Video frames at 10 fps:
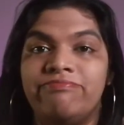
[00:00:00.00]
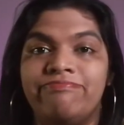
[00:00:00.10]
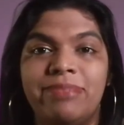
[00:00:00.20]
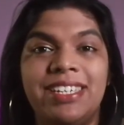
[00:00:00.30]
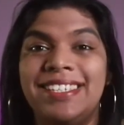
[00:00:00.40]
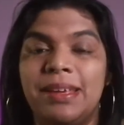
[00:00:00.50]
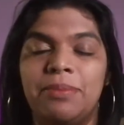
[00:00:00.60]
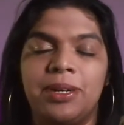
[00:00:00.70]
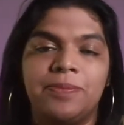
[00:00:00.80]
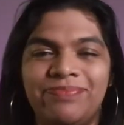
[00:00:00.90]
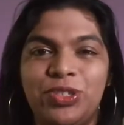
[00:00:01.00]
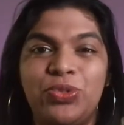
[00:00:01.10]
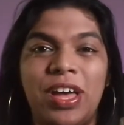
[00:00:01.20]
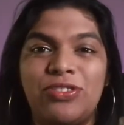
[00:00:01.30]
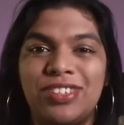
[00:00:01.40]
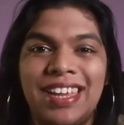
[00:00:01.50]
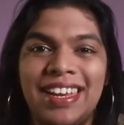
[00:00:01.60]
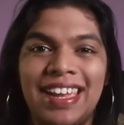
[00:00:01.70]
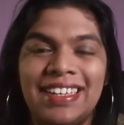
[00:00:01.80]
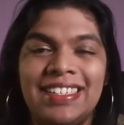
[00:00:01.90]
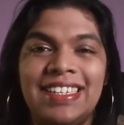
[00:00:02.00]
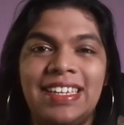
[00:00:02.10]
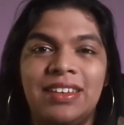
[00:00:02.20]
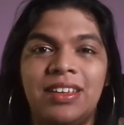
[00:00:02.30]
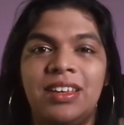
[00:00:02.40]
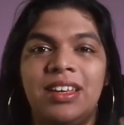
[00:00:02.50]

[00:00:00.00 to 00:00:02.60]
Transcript: mid-December 2019,